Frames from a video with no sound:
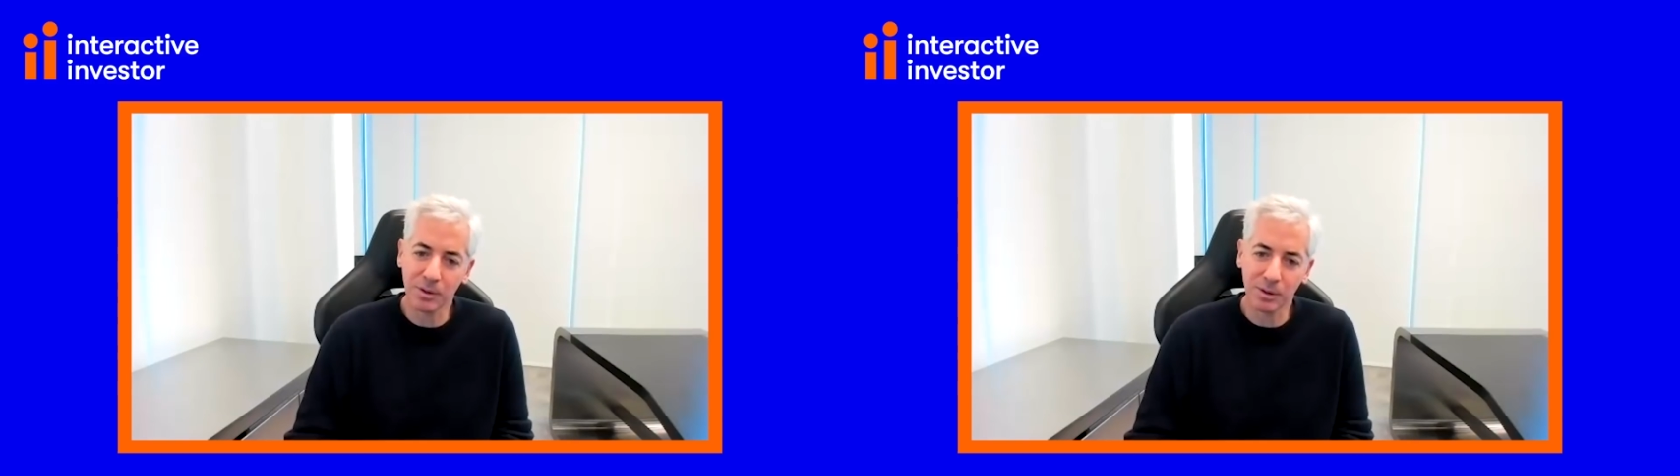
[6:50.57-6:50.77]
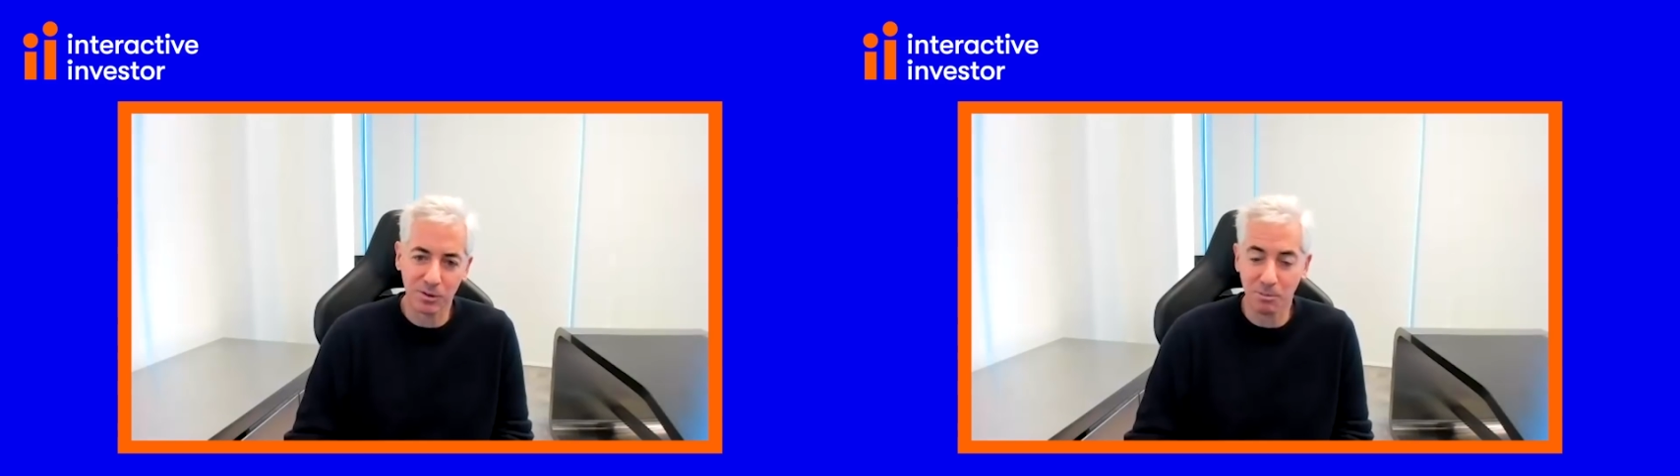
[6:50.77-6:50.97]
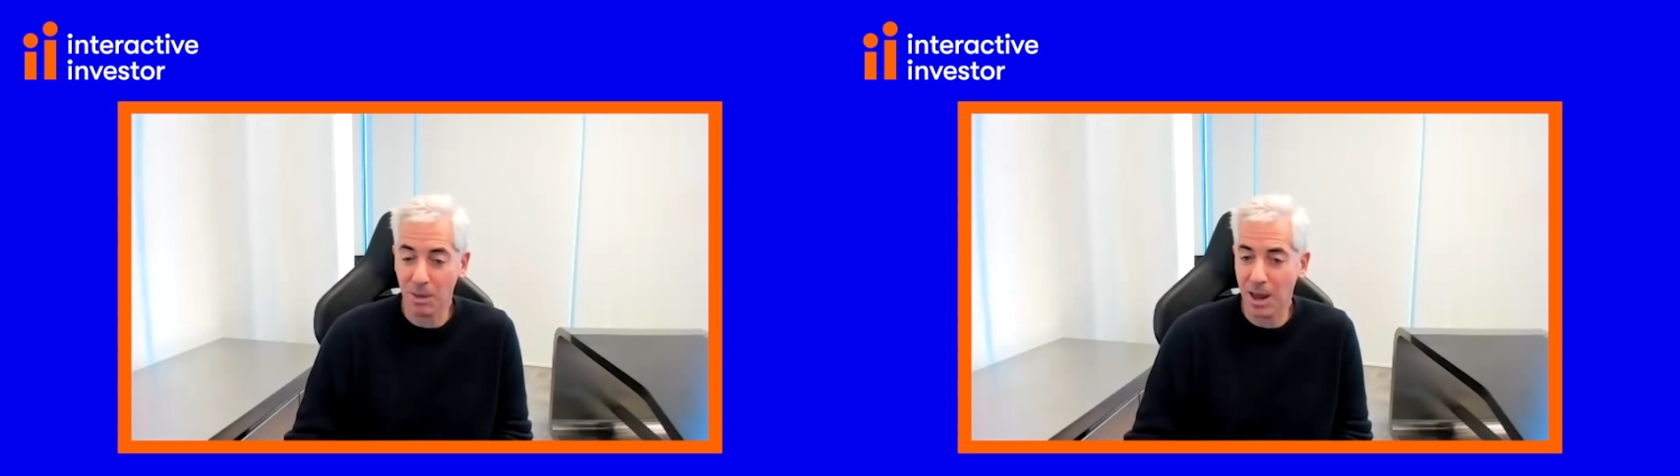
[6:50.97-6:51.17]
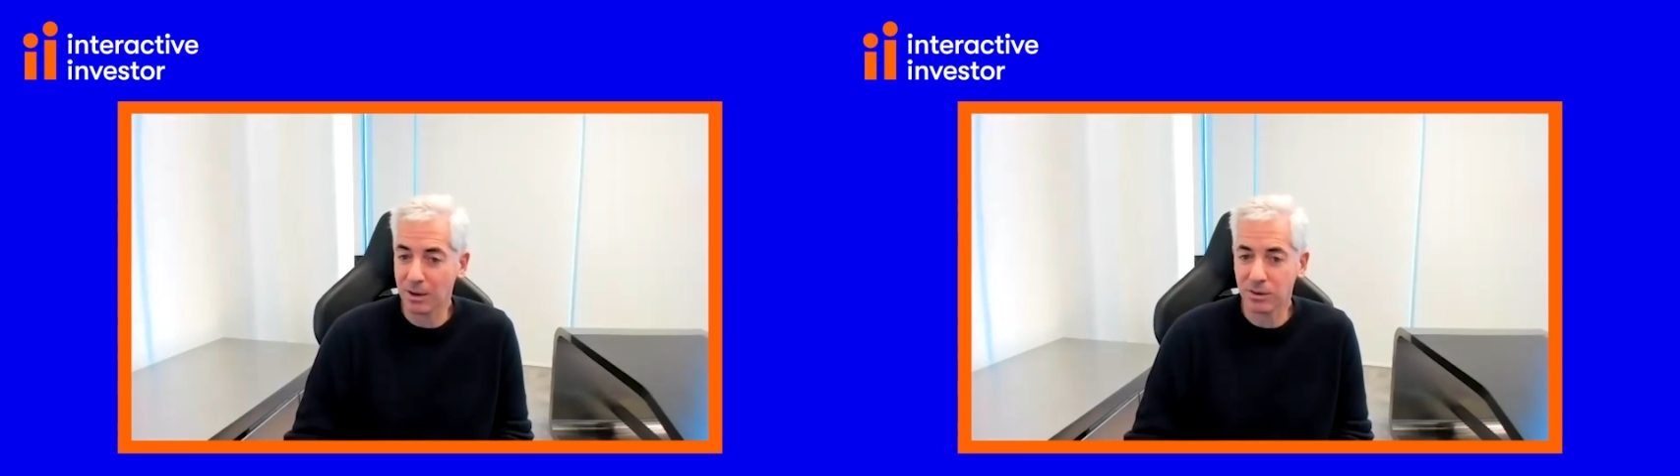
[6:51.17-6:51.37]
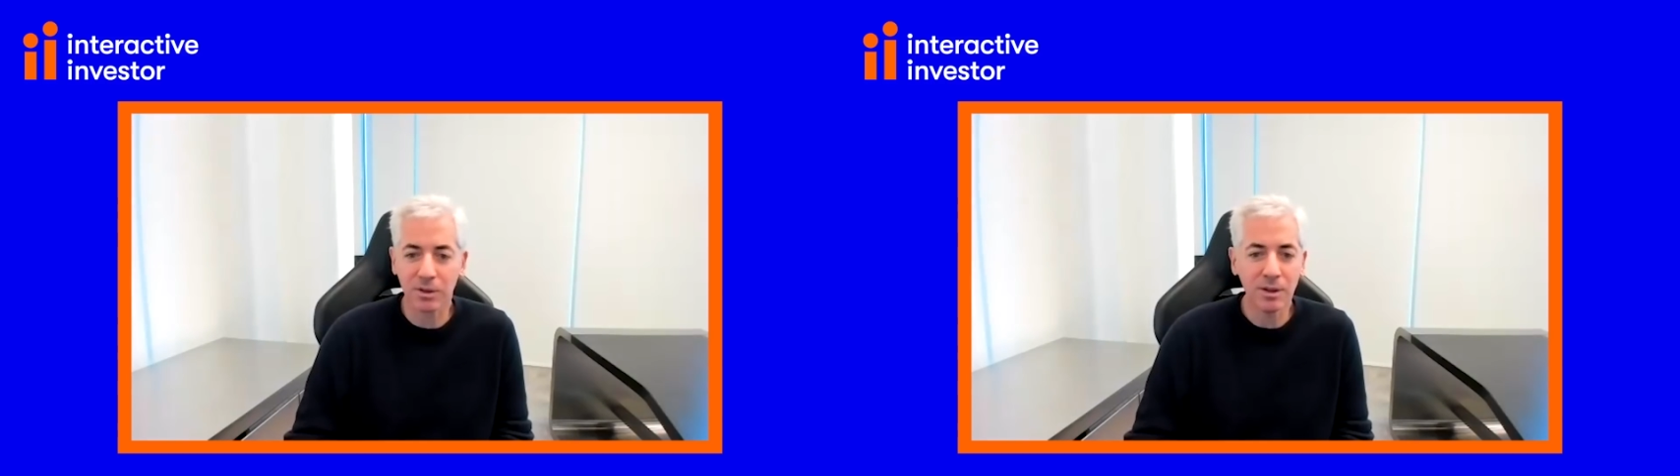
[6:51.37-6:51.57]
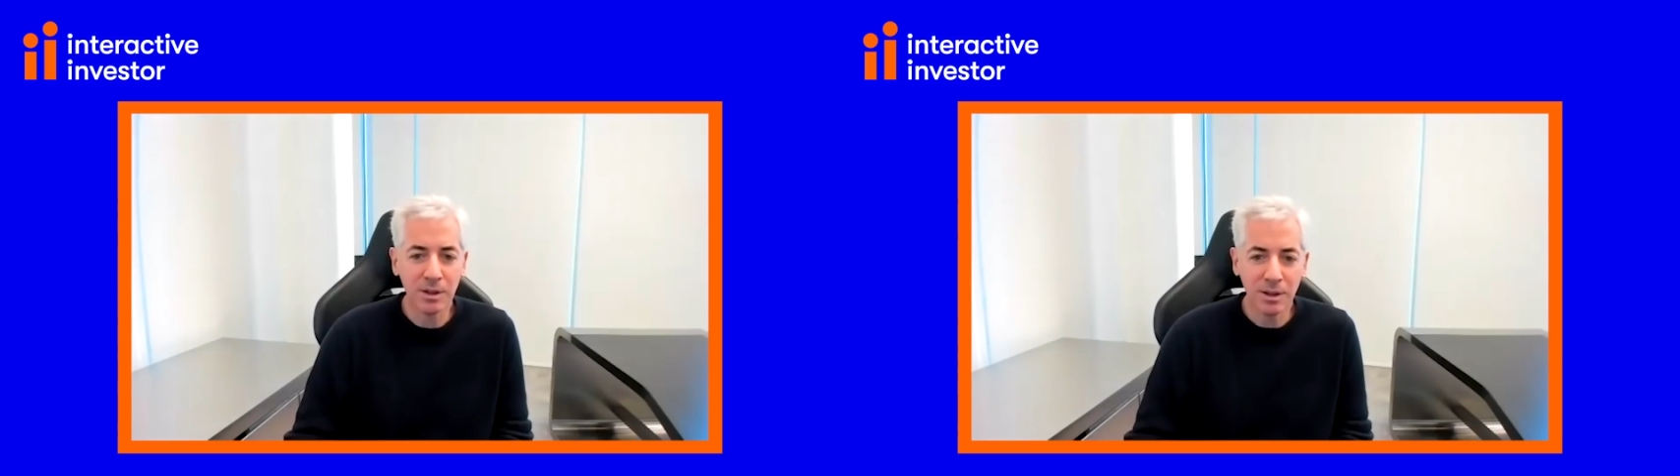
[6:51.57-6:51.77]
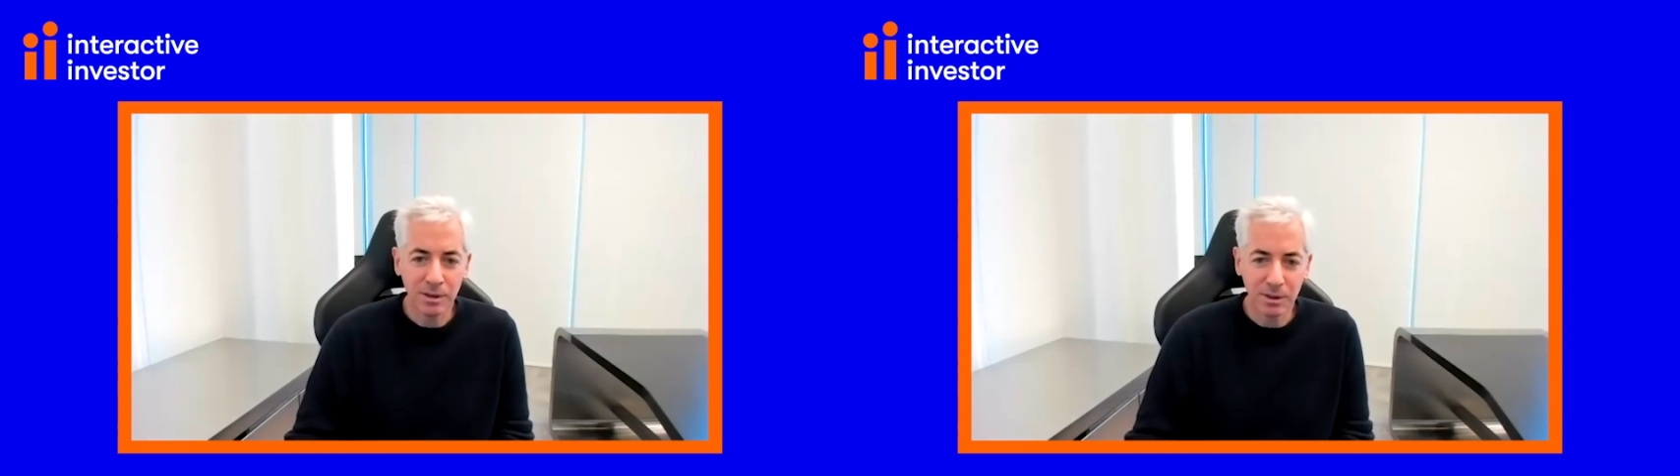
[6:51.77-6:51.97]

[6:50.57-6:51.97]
You know, some banks